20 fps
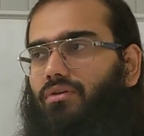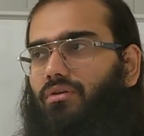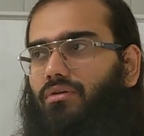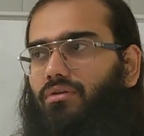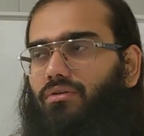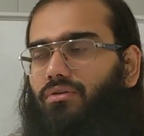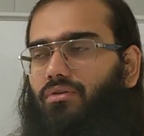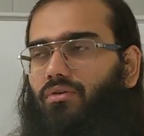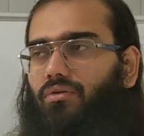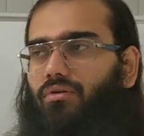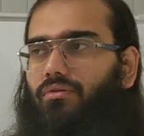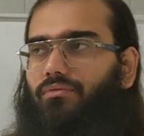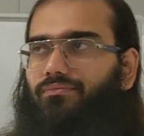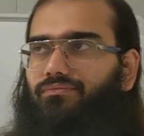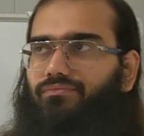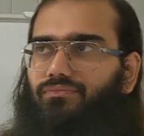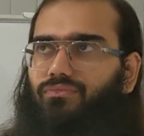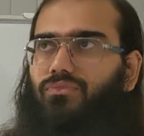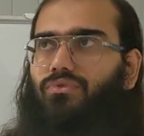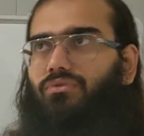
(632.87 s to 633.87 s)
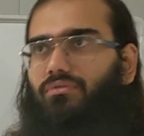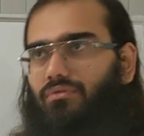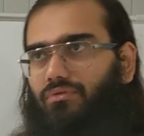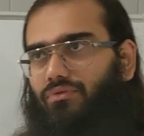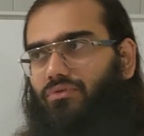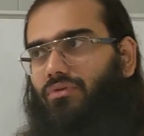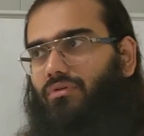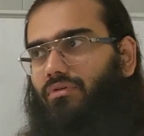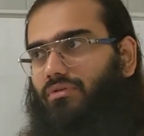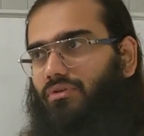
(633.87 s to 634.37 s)
your
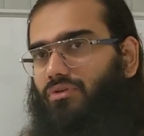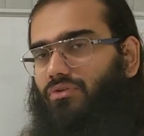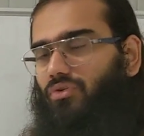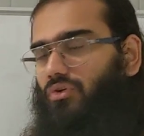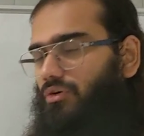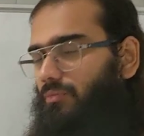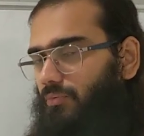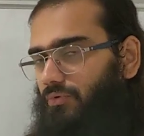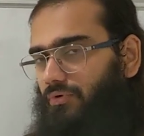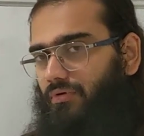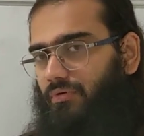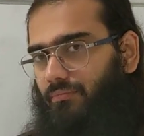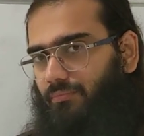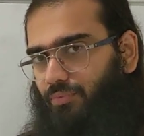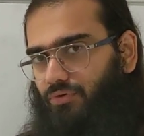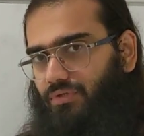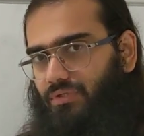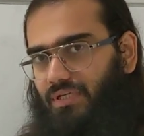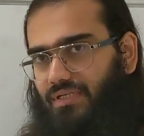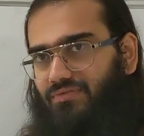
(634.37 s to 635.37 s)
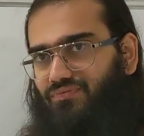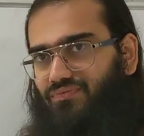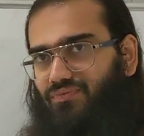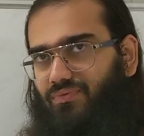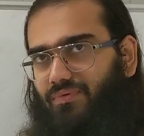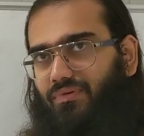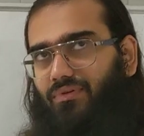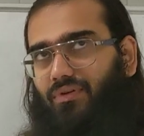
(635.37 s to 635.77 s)
process,